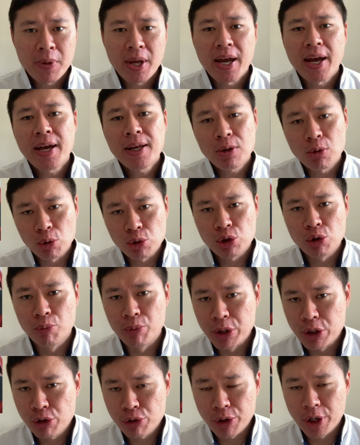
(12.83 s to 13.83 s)
and also
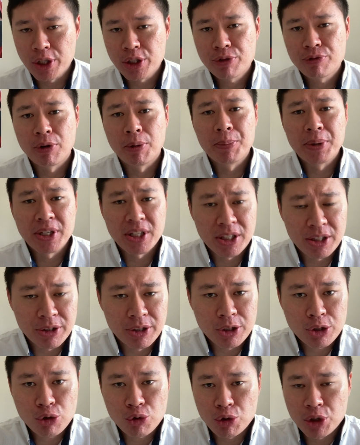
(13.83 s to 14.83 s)
retrenched from an
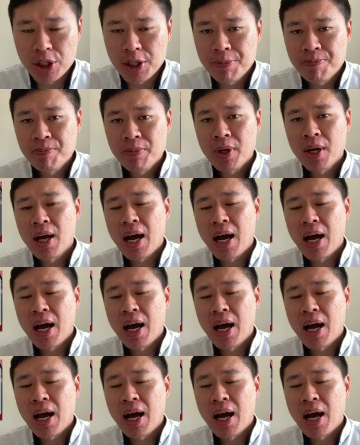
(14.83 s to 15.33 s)
industry